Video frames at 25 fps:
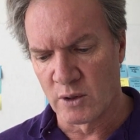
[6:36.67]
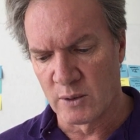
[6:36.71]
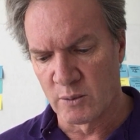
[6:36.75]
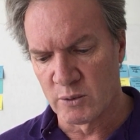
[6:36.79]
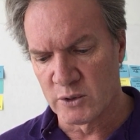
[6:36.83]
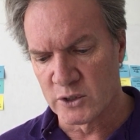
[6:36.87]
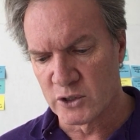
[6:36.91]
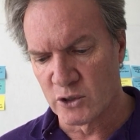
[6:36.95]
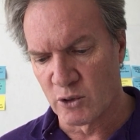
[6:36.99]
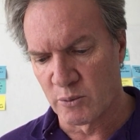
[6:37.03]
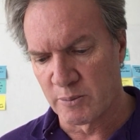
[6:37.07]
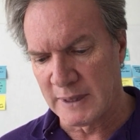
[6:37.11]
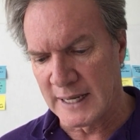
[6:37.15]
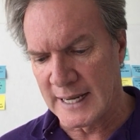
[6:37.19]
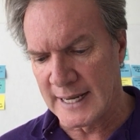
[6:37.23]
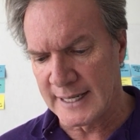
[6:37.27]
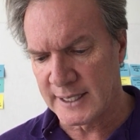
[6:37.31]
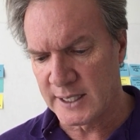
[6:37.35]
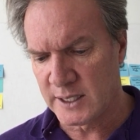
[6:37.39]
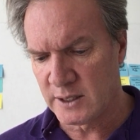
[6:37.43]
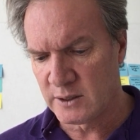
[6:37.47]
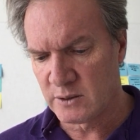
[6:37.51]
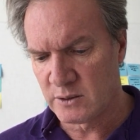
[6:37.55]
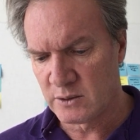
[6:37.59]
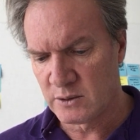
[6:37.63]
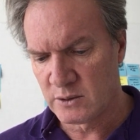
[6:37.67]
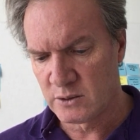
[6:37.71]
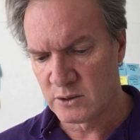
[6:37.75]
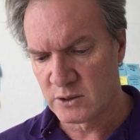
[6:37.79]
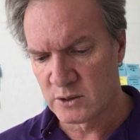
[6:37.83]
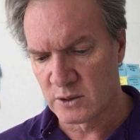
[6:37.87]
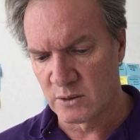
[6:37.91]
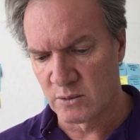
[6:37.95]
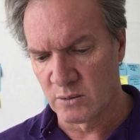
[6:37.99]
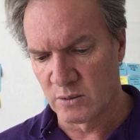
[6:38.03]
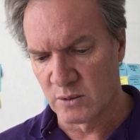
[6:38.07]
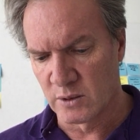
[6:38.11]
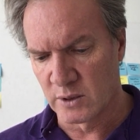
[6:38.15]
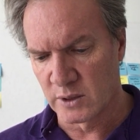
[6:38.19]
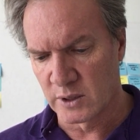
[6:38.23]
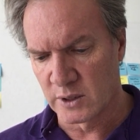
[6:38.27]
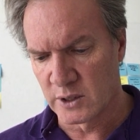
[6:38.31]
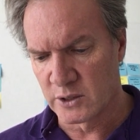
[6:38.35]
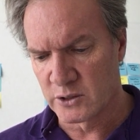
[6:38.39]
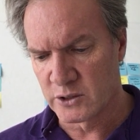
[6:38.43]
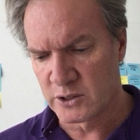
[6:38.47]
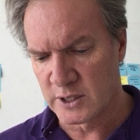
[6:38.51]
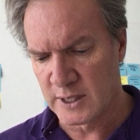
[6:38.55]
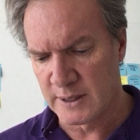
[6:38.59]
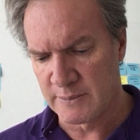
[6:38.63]
there was no packing, so we're in
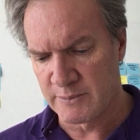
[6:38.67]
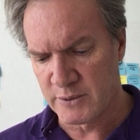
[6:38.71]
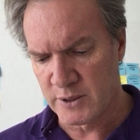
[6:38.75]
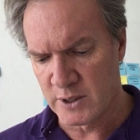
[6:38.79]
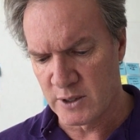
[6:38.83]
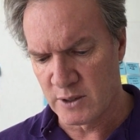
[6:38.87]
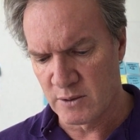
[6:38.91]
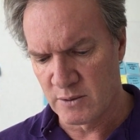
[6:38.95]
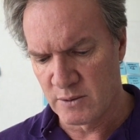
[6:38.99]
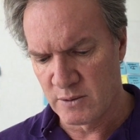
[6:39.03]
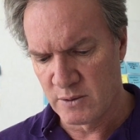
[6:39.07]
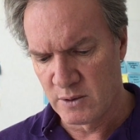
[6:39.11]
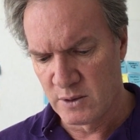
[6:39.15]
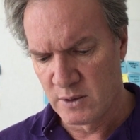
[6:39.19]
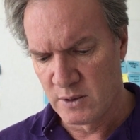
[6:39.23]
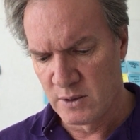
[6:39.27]
good shape there.